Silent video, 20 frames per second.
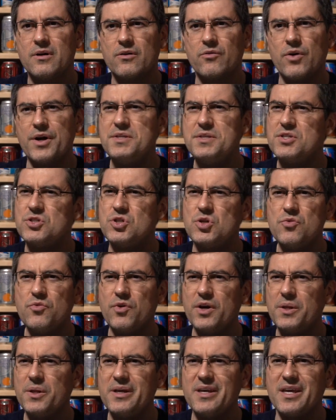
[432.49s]
Ryan, did you
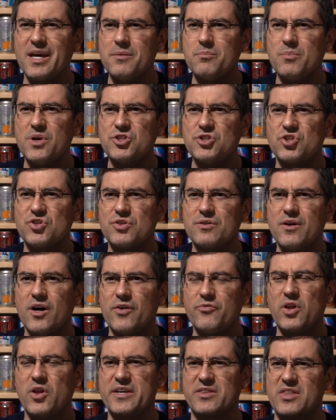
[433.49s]
really get much
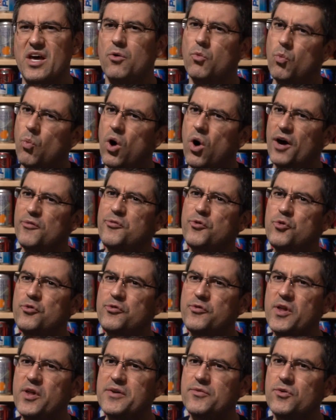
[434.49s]
of like that waffle
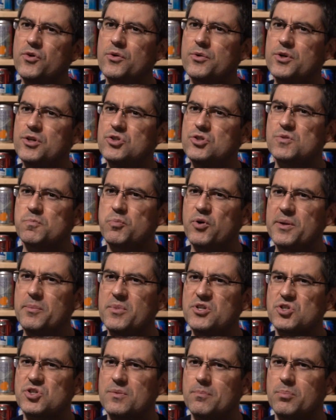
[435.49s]
flavor, or were you just pretty
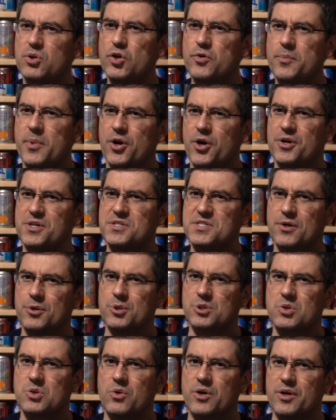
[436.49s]
much in blueberry
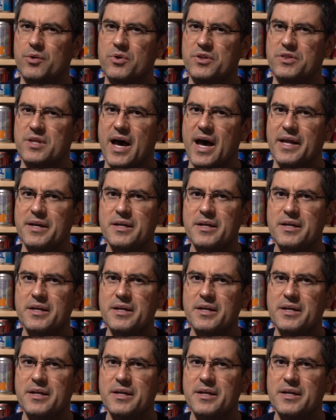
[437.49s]
territory with that?